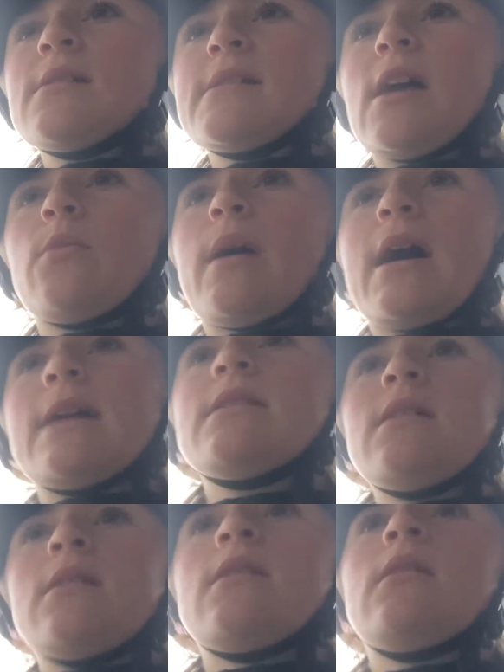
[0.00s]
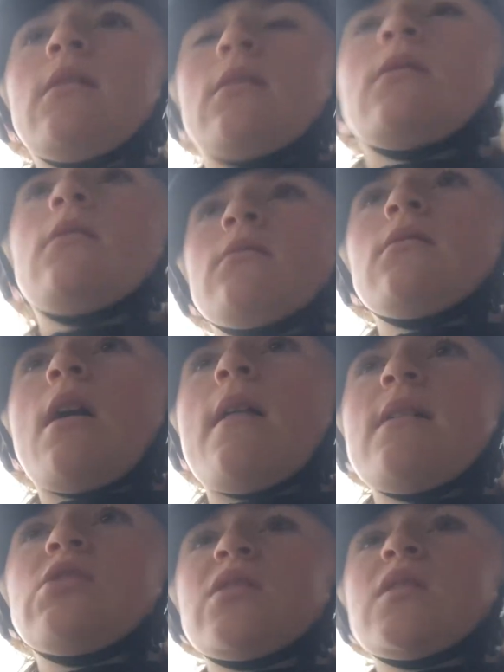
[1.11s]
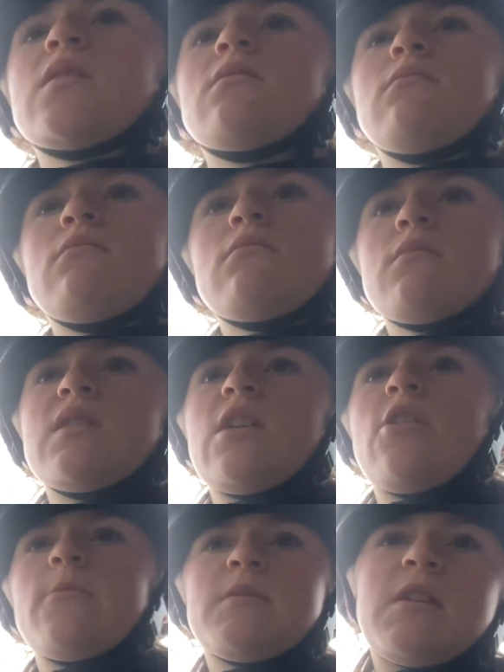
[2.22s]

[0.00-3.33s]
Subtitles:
saddle pad. And then just stirrups,